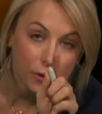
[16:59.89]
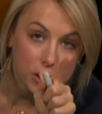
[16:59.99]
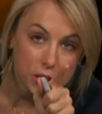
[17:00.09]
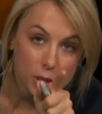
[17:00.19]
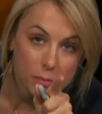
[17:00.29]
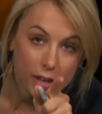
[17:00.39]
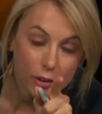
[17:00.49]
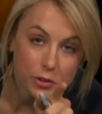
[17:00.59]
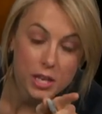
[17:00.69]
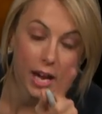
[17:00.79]
French tip
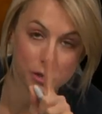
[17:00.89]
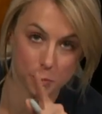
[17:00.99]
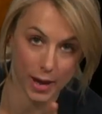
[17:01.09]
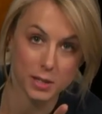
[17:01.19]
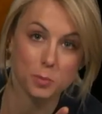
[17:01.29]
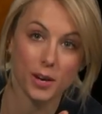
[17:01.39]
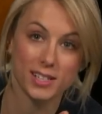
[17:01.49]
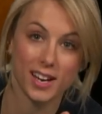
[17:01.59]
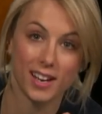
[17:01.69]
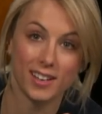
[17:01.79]
nails, and your bad spray
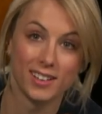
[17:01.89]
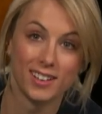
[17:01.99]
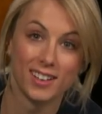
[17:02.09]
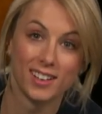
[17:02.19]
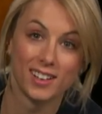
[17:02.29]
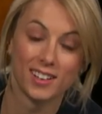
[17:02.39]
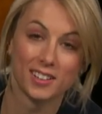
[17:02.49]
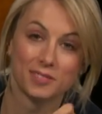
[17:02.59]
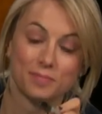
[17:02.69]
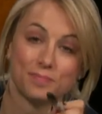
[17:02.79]
tan. And your
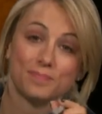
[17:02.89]
horrible,